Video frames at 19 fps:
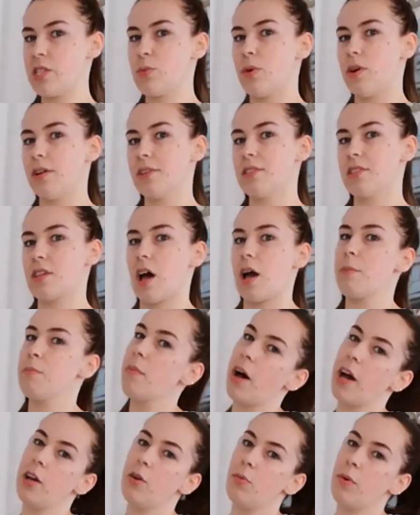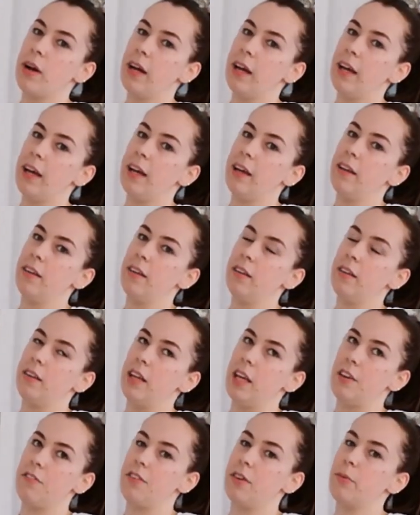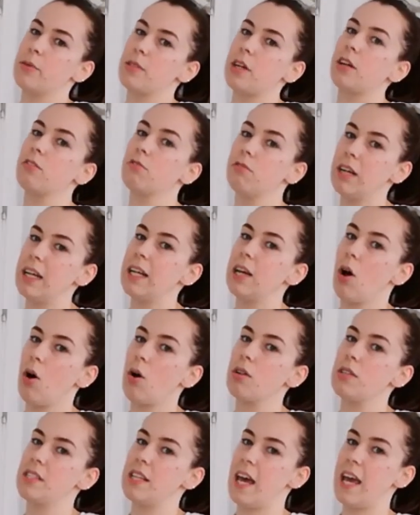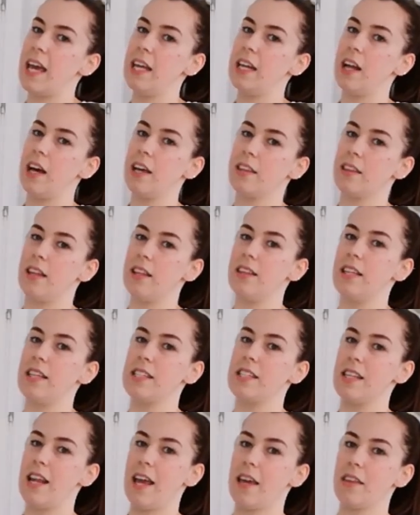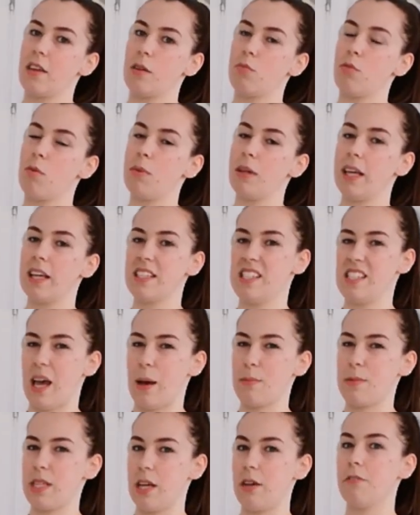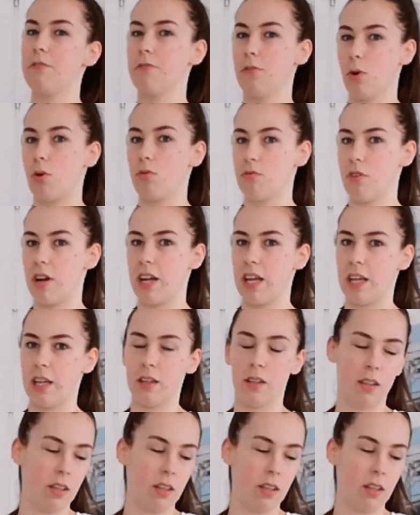ones I might wear if it was like a really hot day, like then this length I'd probably accept it for running.